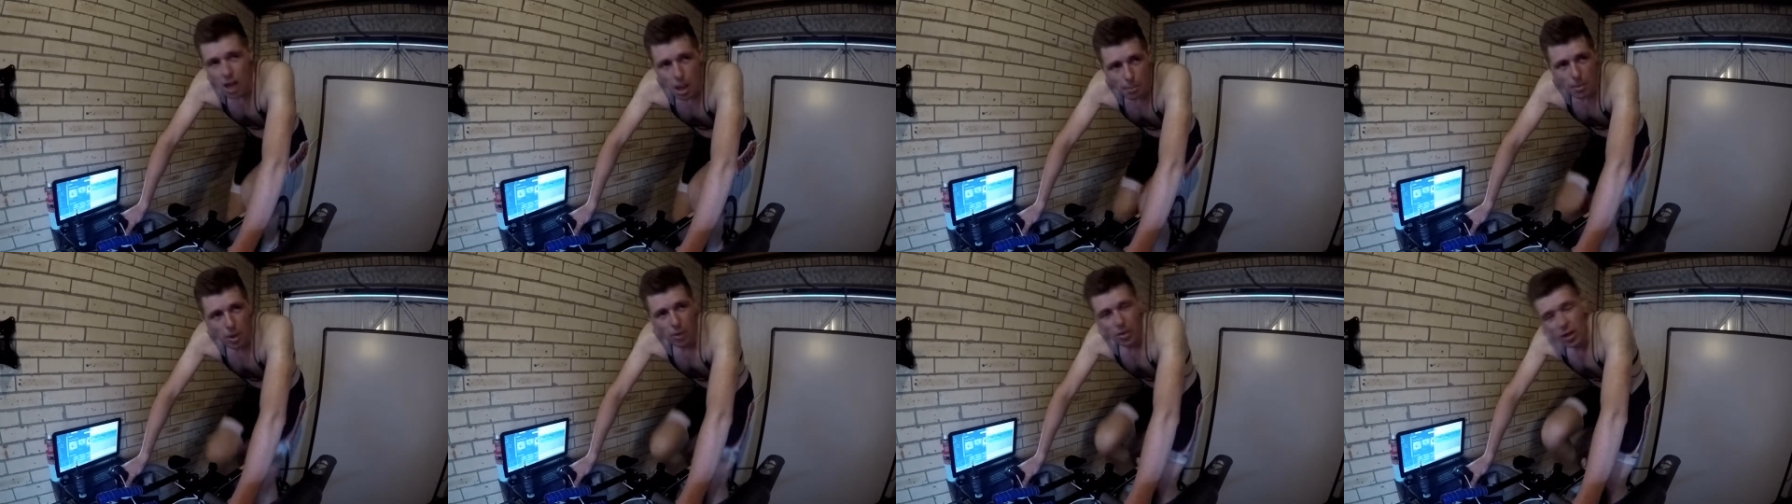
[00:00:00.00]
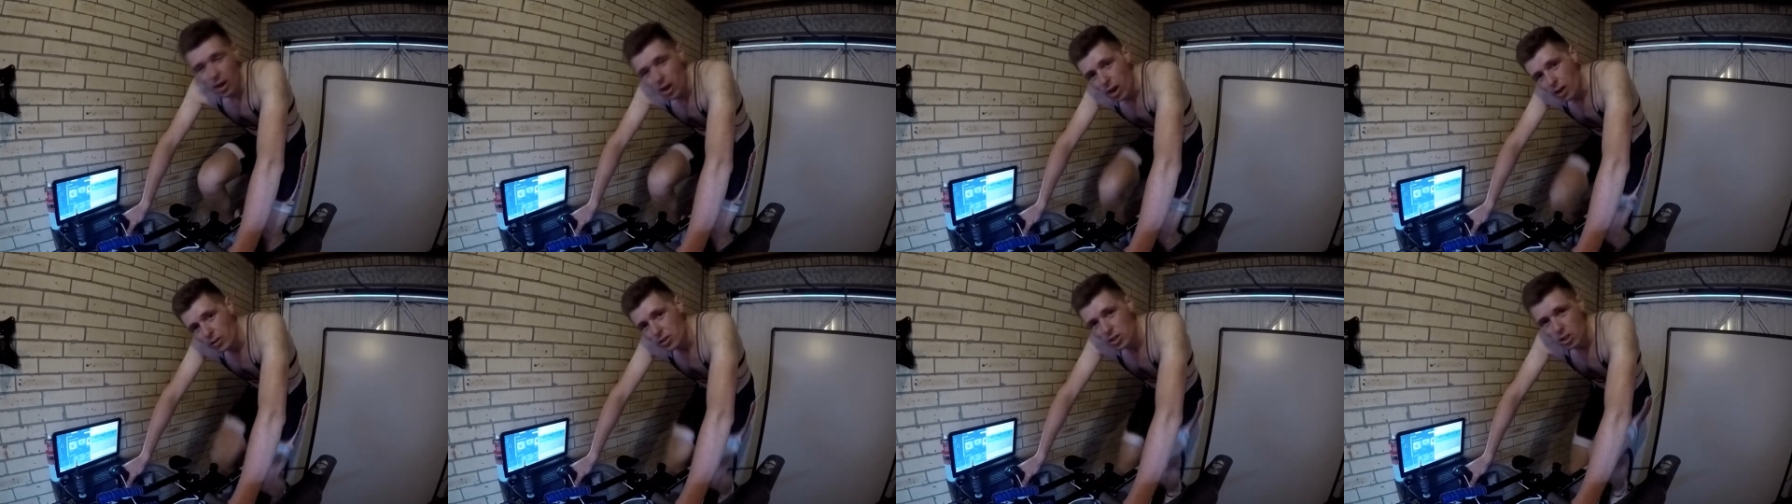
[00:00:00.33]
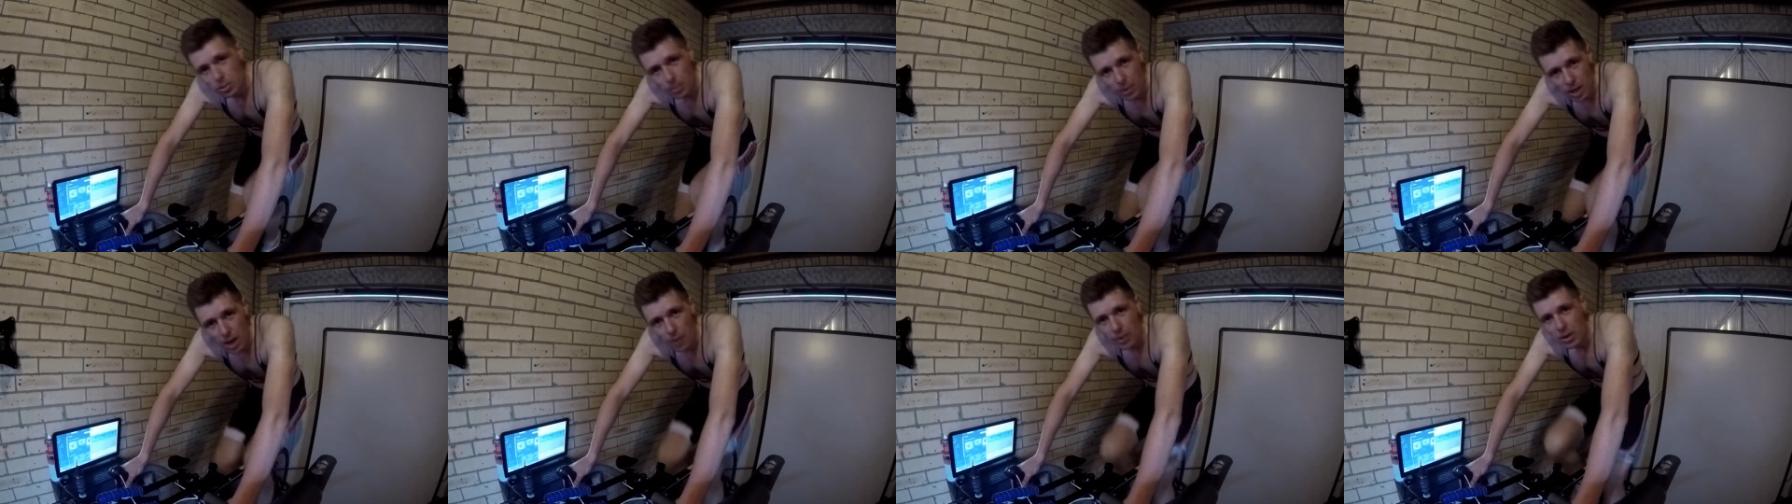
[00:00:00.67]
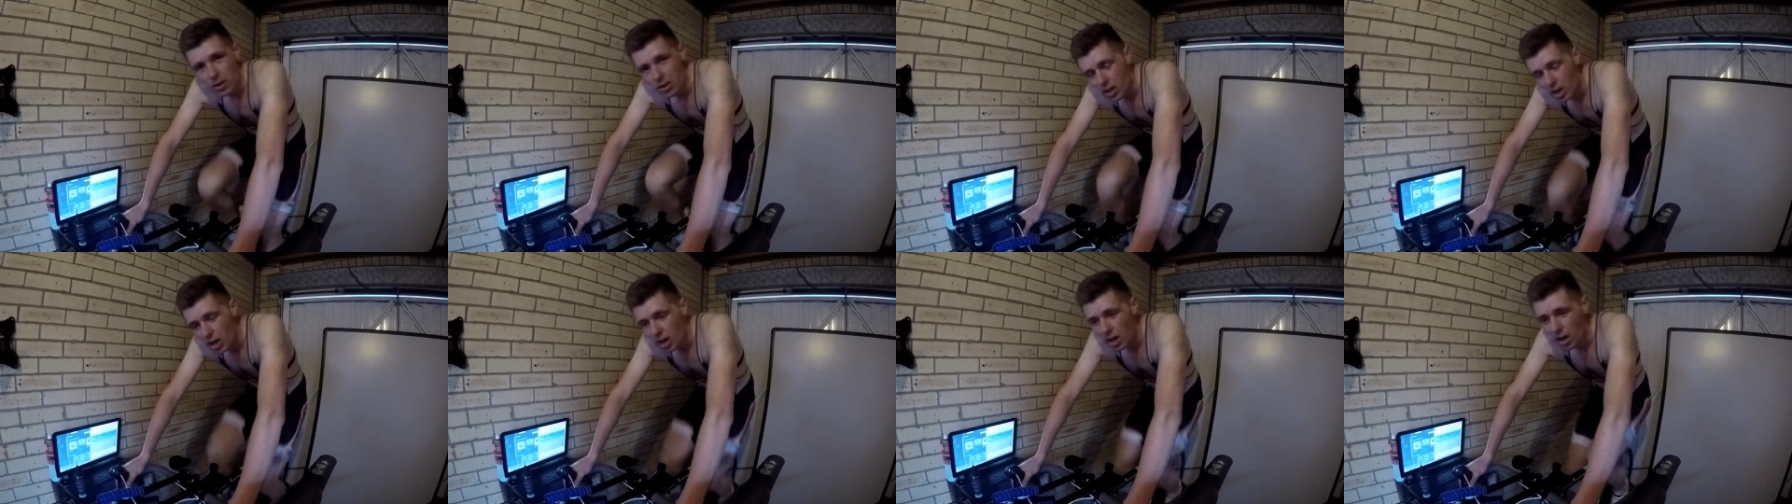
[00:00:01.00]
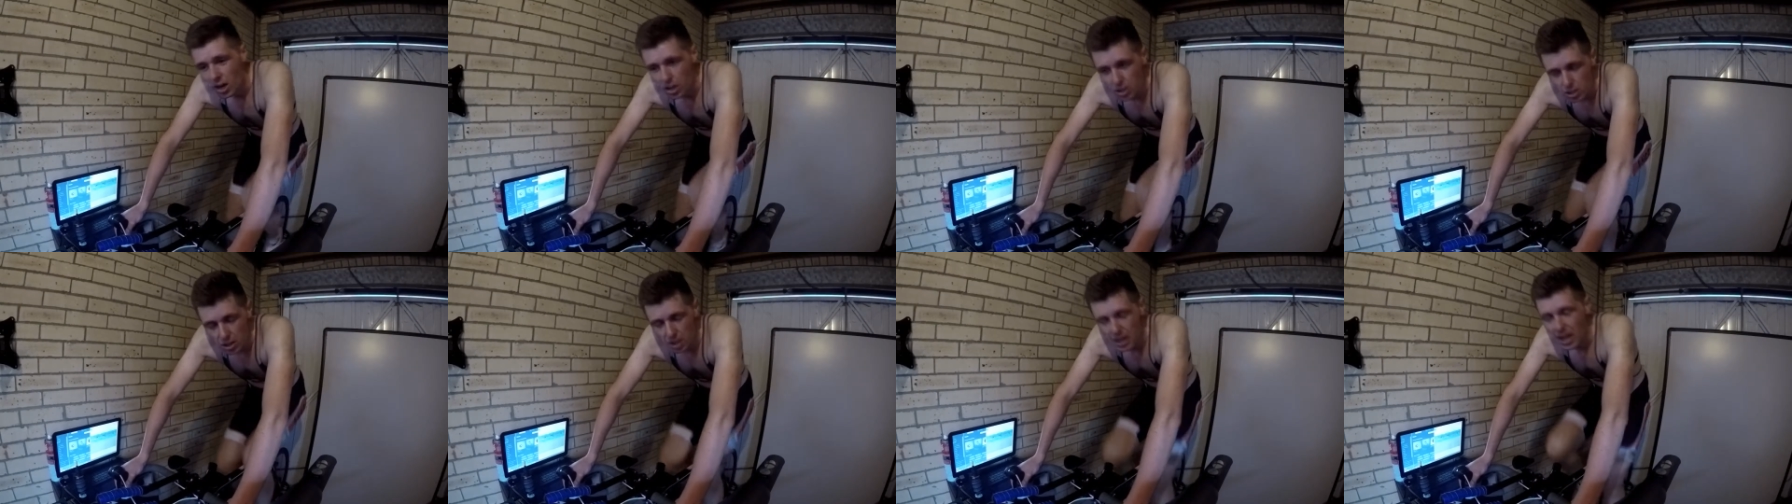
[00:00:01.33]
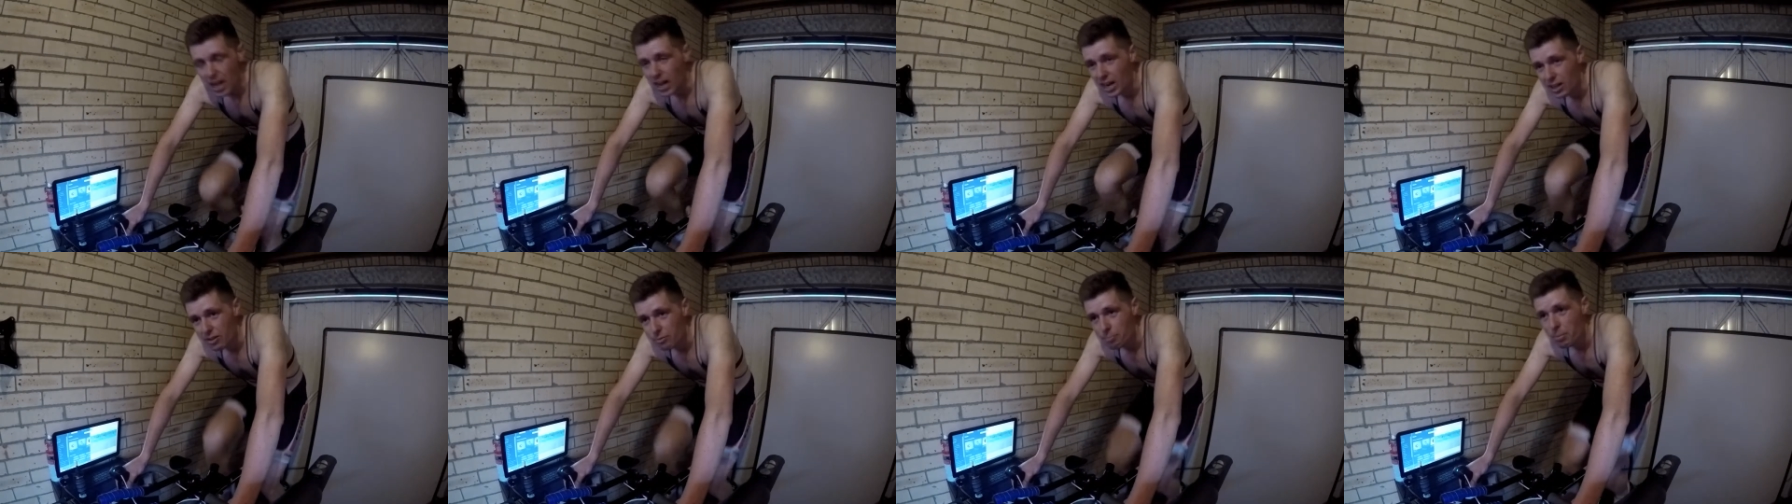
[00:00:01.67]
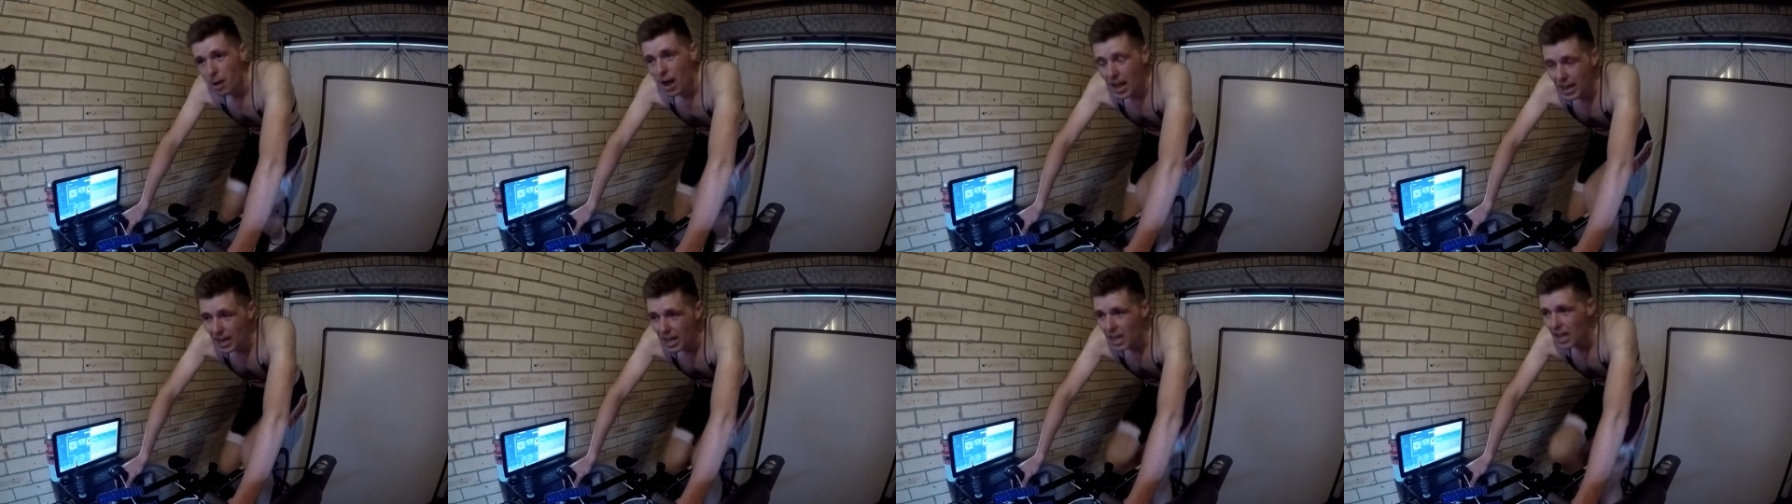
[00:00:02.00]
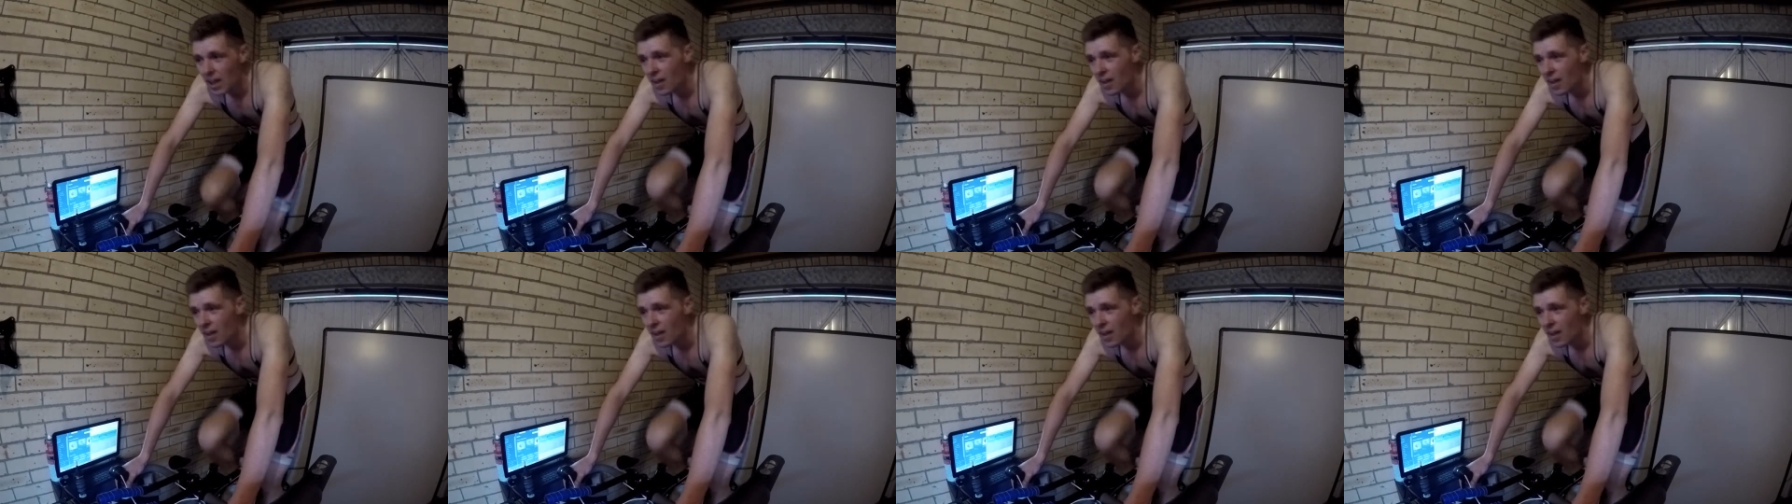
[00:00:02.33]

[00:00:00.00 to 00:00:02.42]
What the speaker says: My other half should be going in the car, so I'll get a lift back.